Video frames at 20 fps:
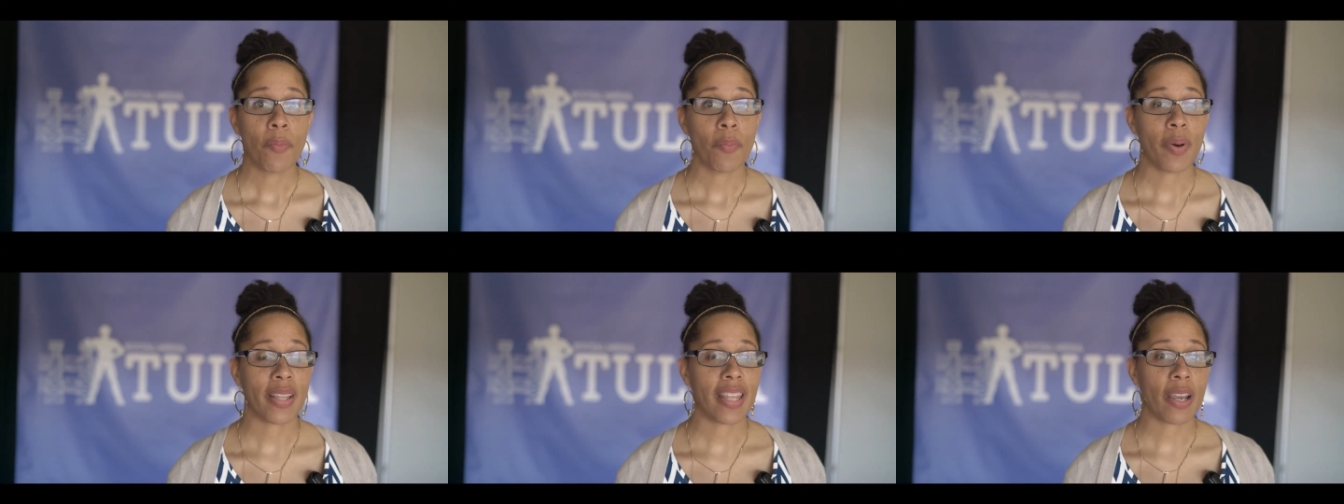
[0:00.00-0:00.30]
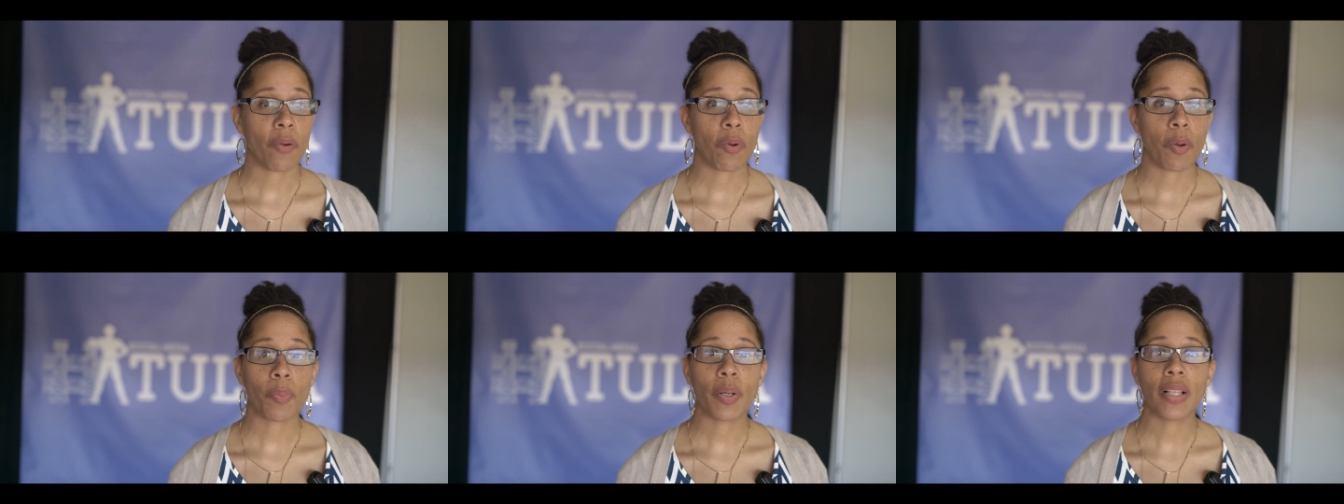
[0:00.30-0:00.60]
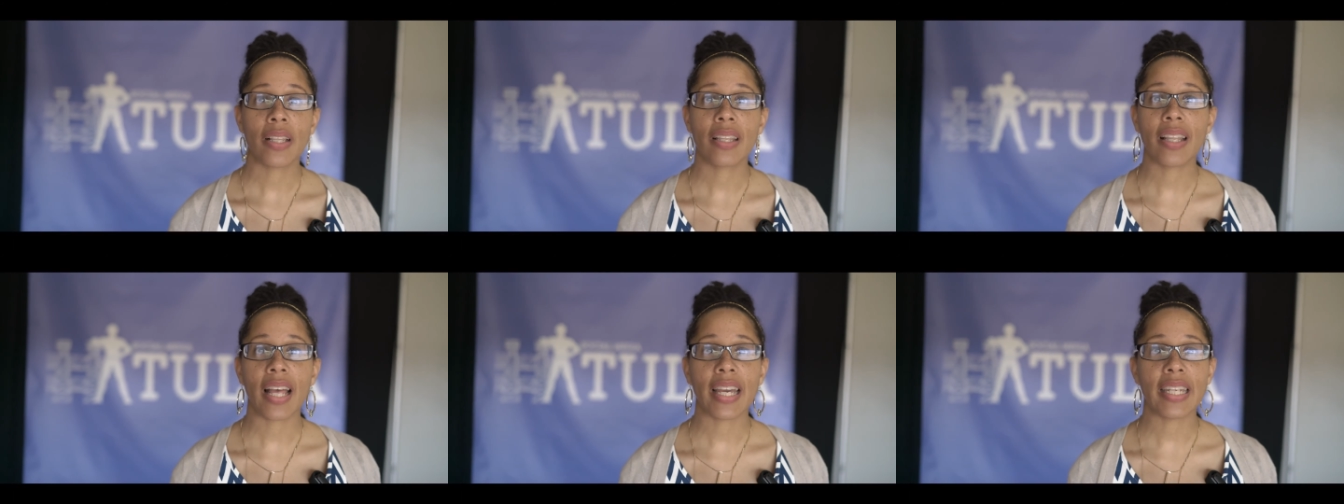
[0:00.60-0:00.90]
but there were
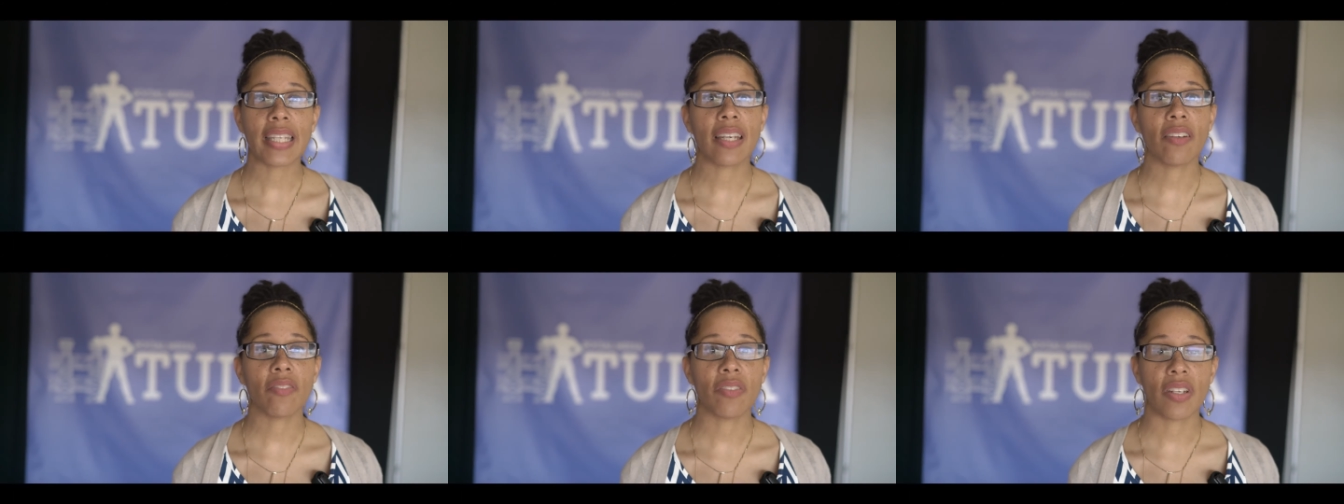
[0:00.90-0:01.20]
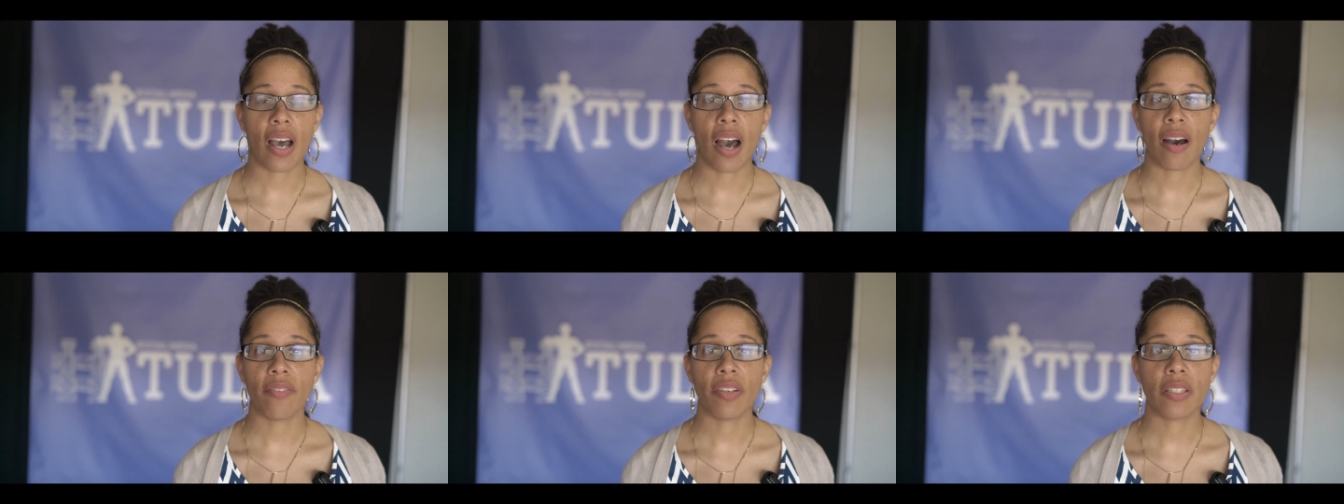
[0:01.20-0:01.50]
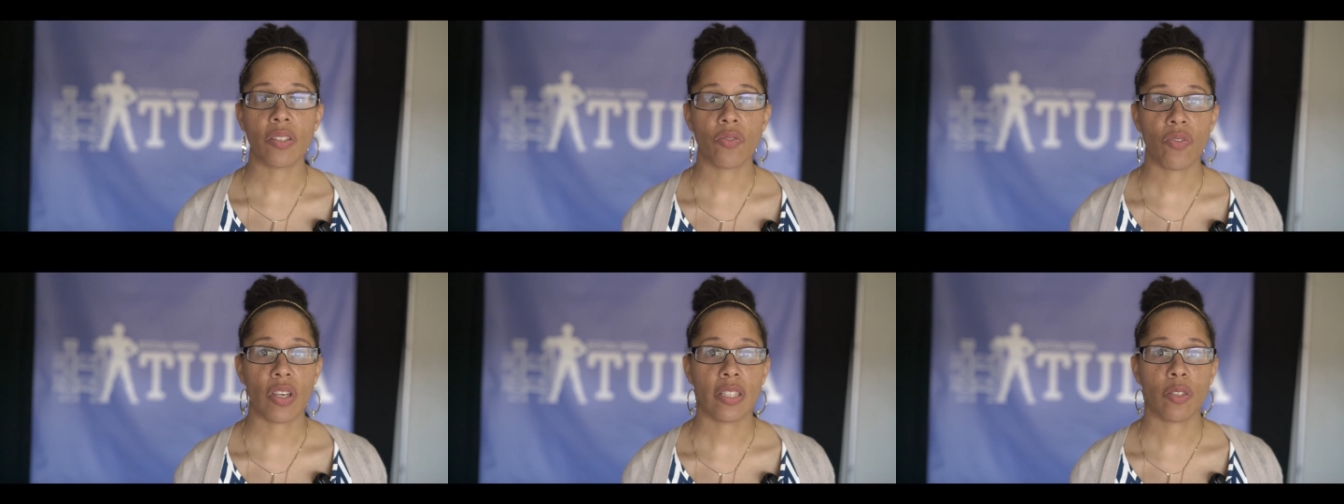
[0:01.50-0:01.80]
plenty of
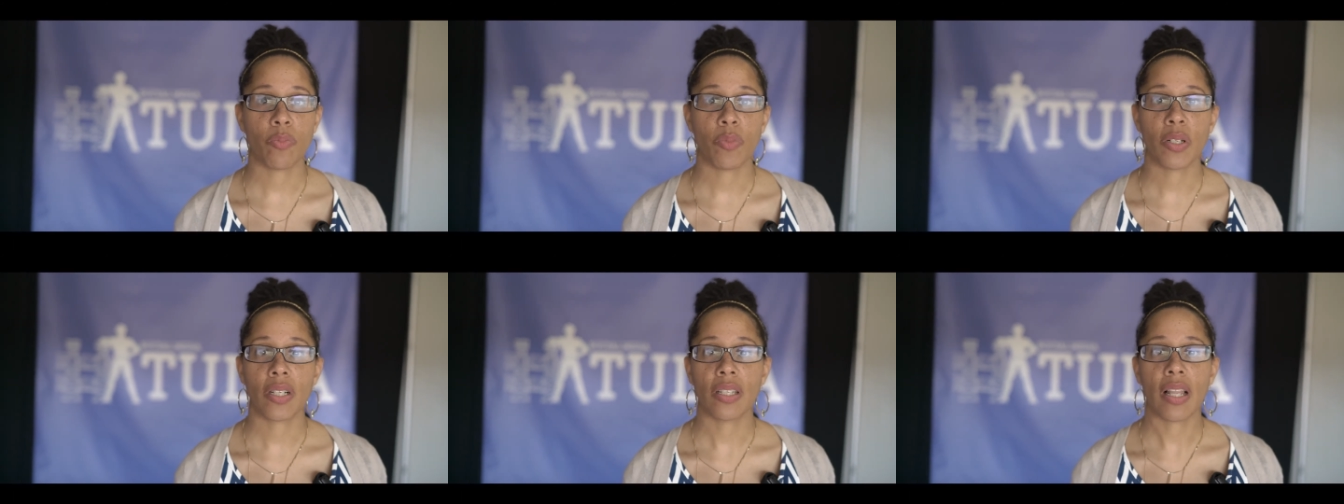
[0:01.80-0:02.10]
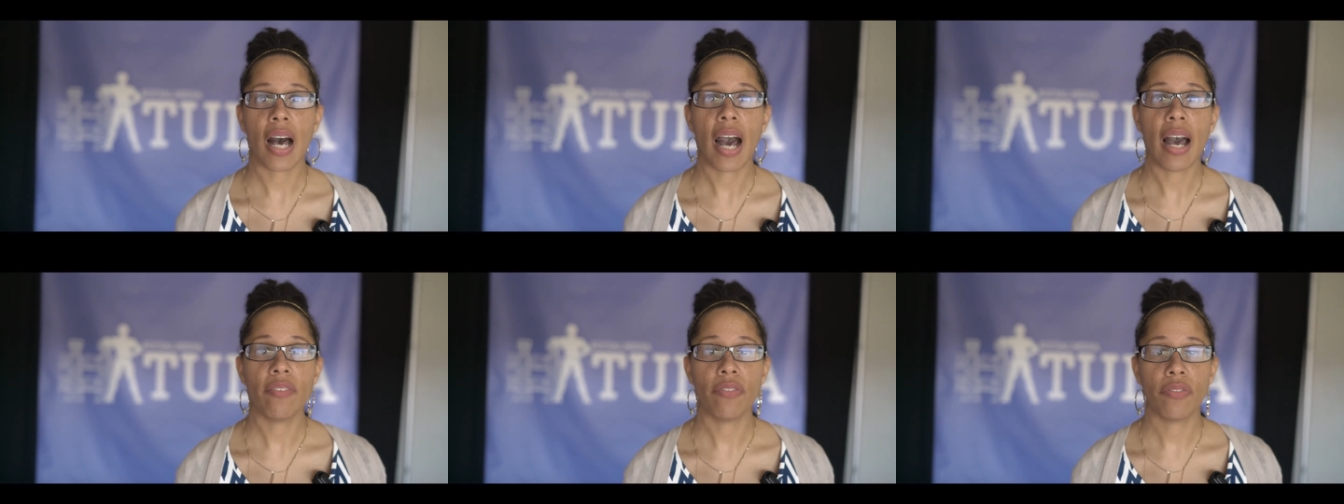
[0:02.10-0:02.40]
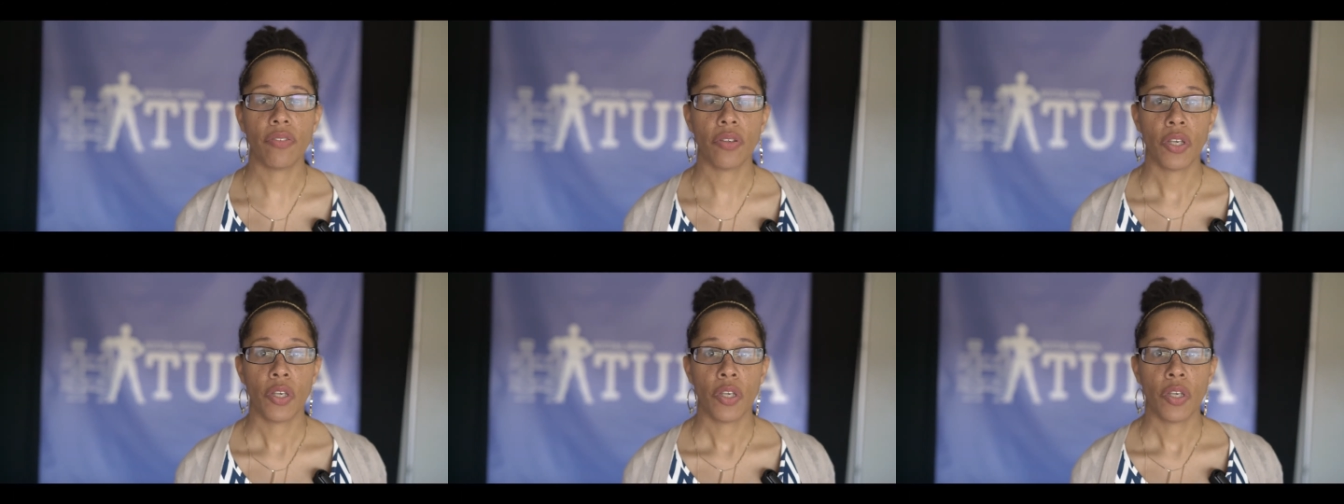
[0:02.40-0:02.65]
novice Facebook Live